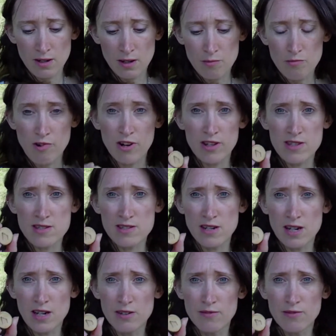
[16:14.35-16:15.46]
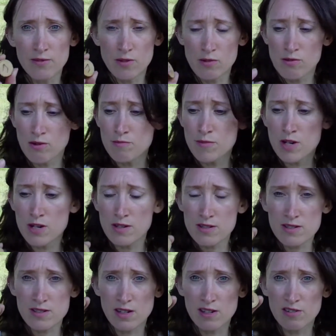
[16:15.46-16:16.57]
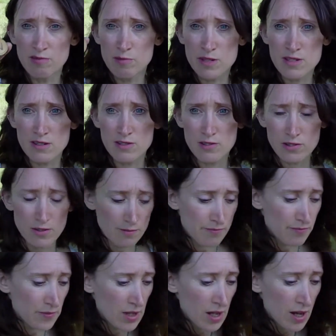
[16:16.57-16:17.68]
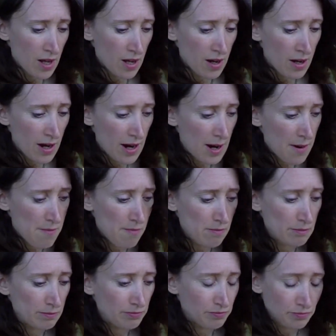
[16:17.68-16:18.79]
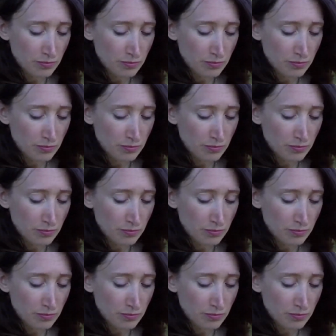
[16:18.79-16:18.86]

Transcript: a bright stave or a murk stave position. And